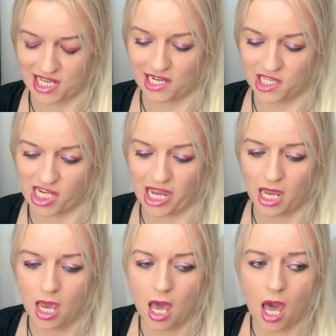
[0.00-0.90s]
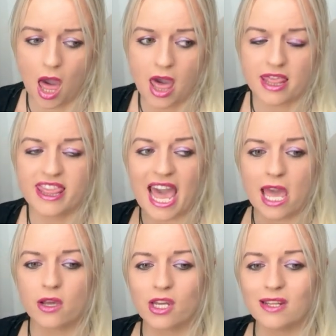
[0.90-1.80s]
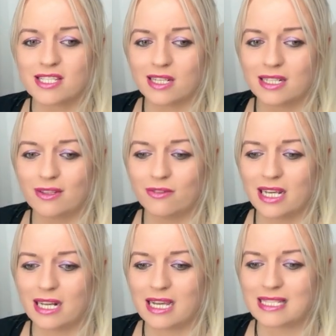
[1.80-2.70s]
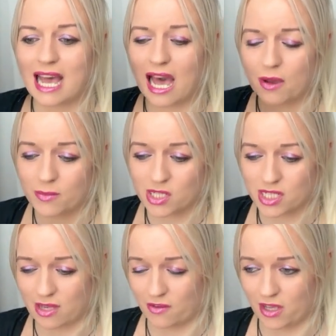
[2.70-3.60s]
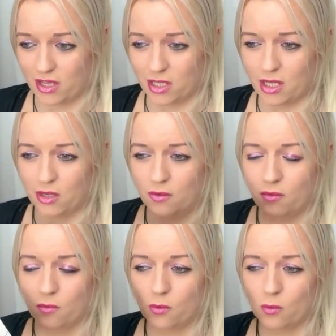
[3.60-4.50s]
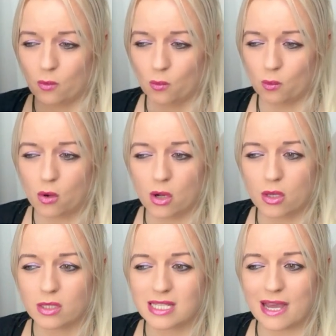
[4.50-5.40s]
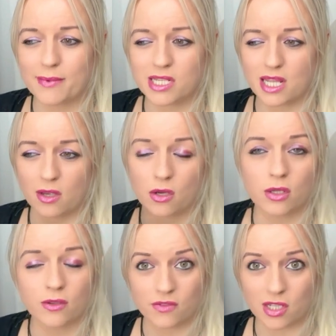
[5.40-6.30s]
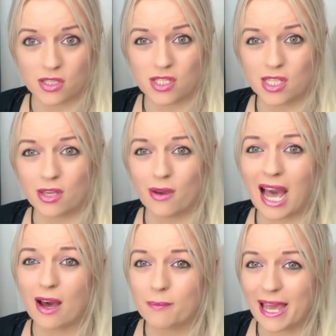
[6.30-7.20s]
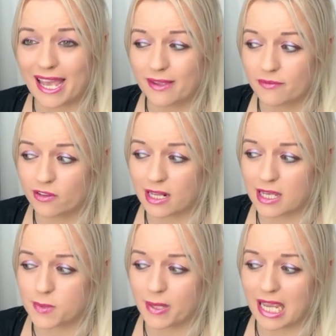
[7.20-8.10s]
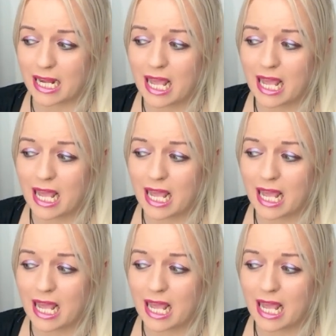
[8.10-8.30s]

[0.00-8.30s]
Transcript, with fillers: energy. They are going to suddenly realize how much they've hurt you, what damage they could have done to you, how painful it has been,